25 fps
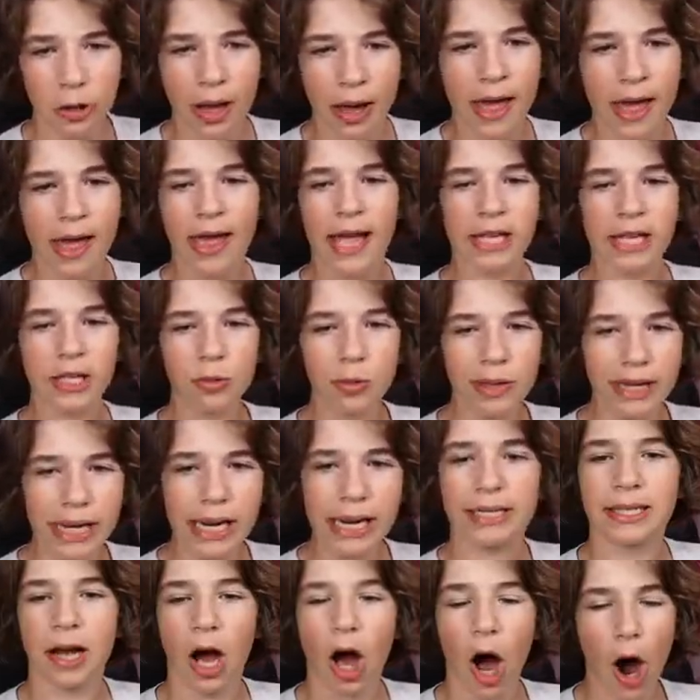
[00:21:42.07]
is we
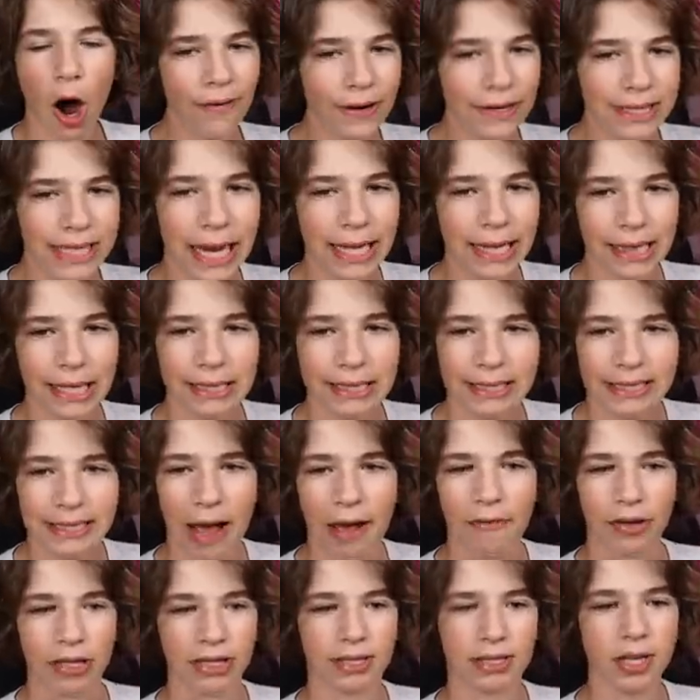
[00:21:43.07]
need to overtake this
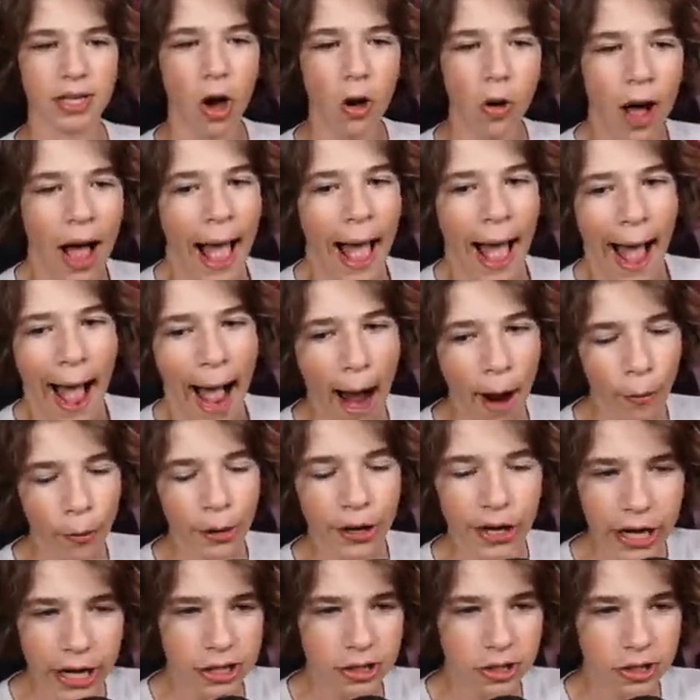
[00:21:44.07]
seven. So how we're
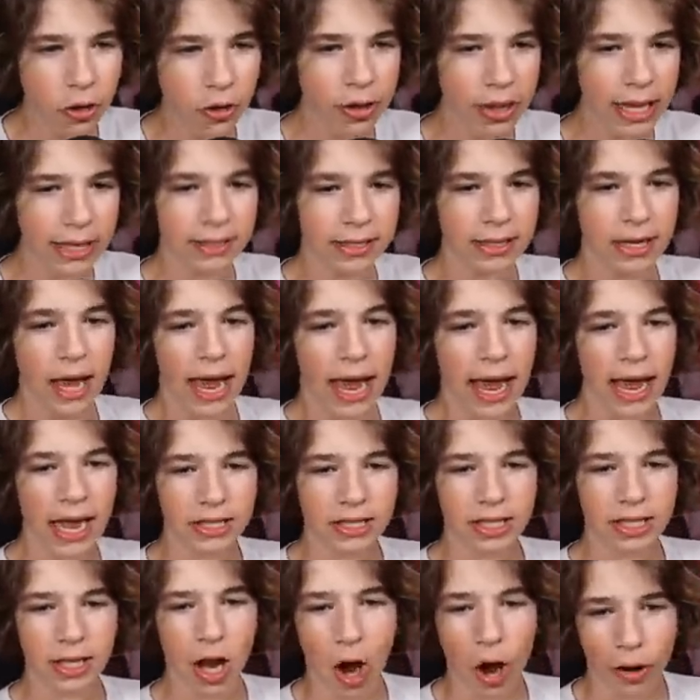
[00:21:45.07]
gonna do this
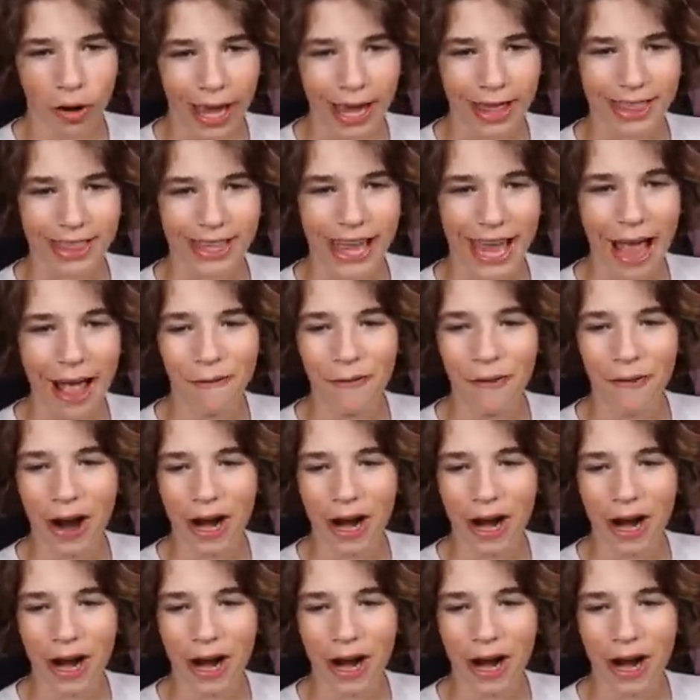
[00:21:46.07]
is, okay, the campfire's